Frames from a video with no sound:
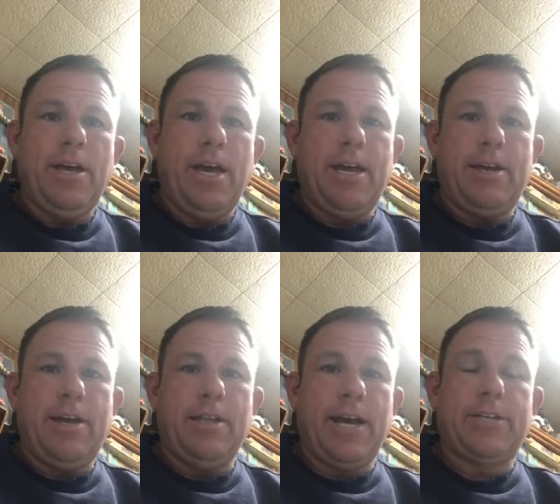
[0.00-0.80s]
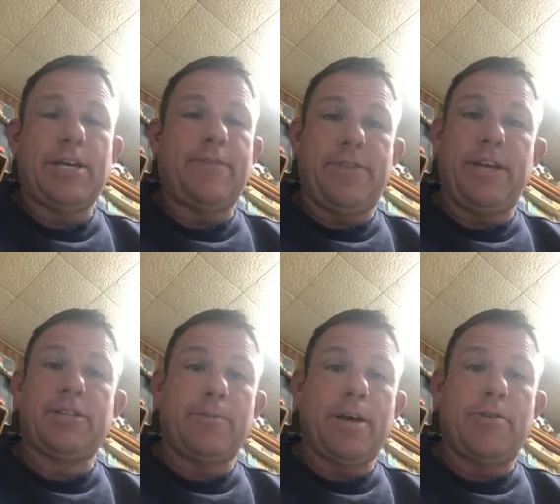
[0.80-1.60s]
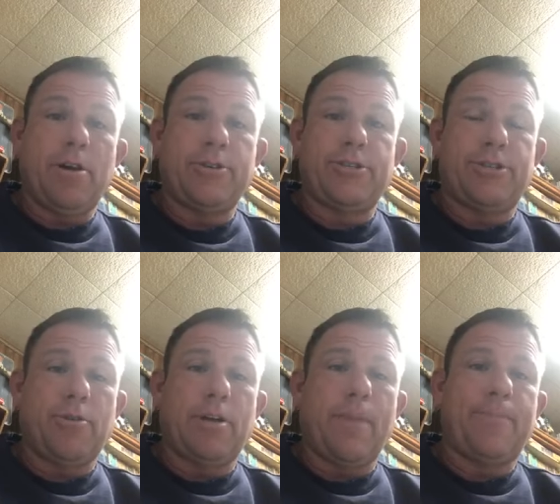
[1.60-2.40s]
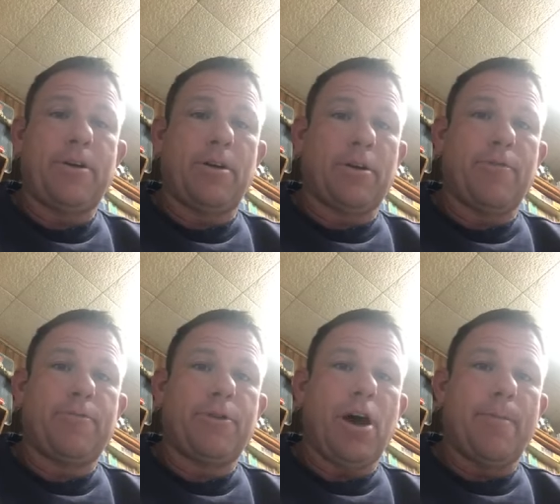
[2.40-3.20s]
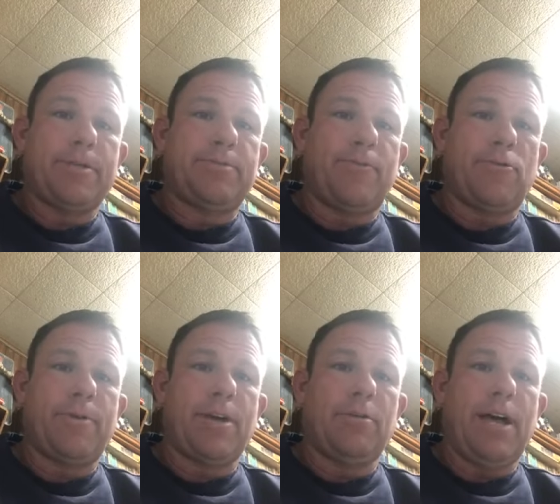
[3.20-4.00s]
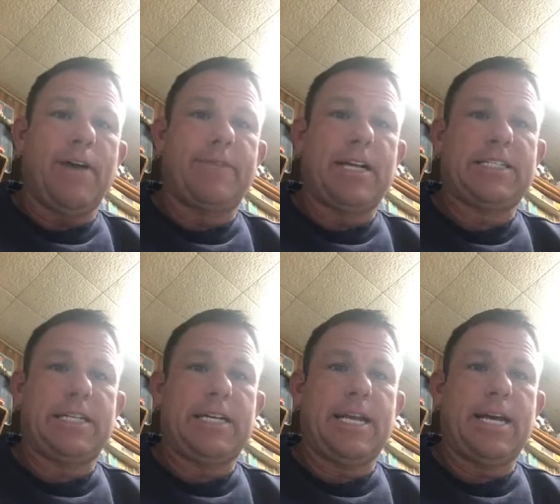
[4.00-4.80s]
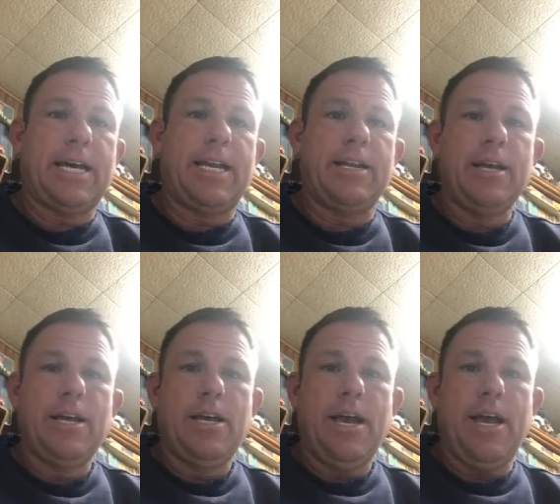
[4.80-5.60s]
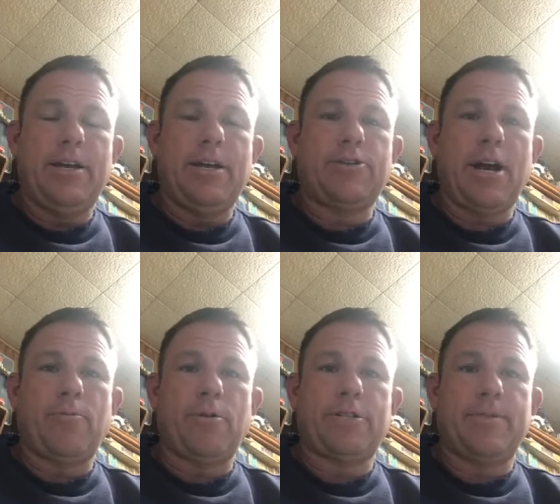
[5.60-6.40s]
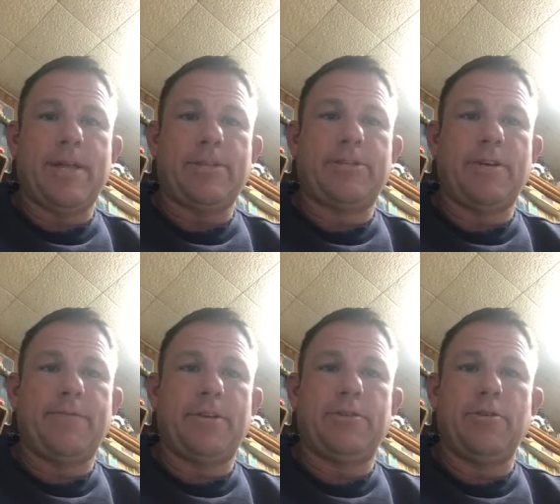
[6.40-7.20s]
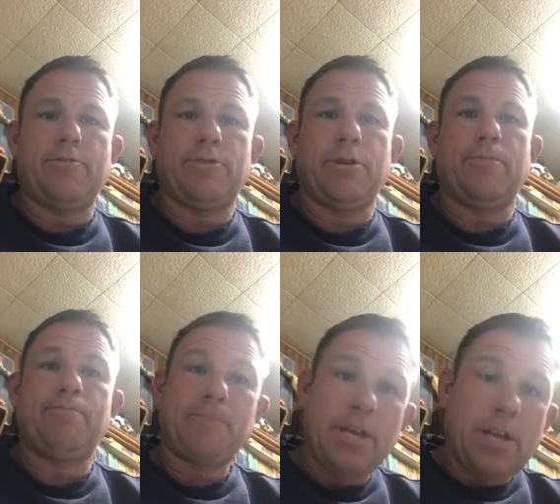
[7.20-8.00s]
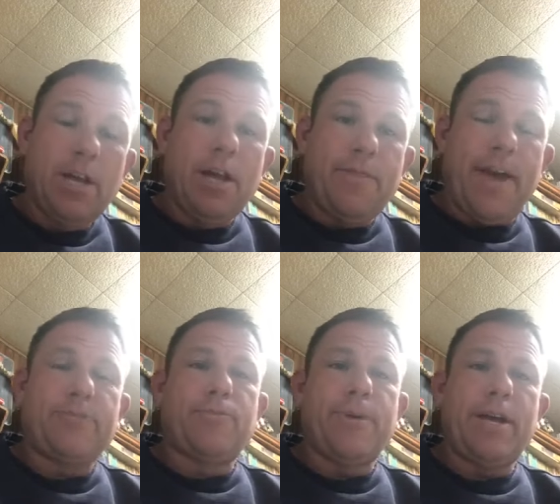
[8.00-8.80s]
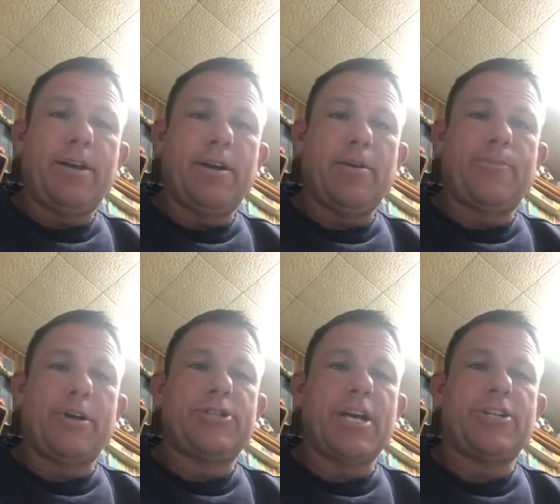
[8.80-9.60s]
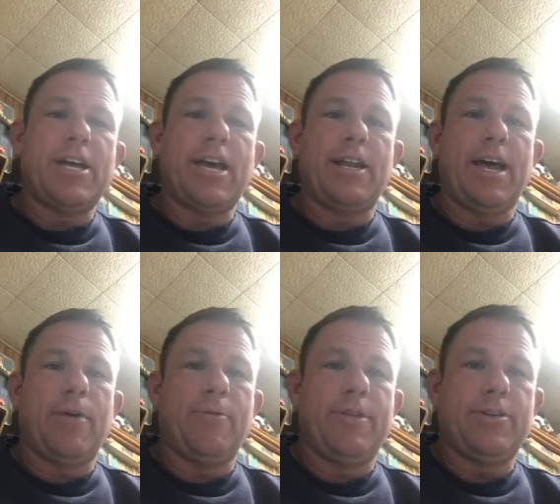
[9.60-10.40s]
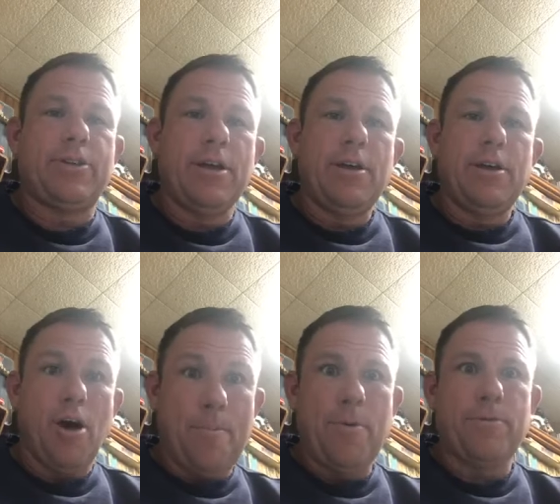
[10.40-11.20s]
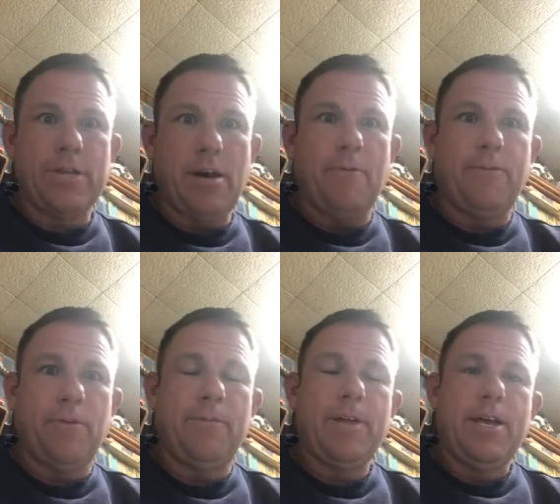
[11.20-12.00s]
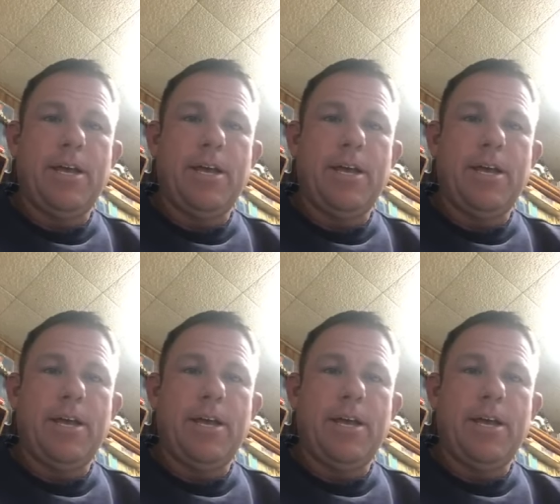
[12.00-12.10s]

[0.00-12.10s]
And like I said, if you think of something later on, just throw it up there, and I'll go through the comments before we go live next Sunday night and try to work some of that stuff in too. So thanks for being here. Appreciate you hanging out with us. Hope it was helpful.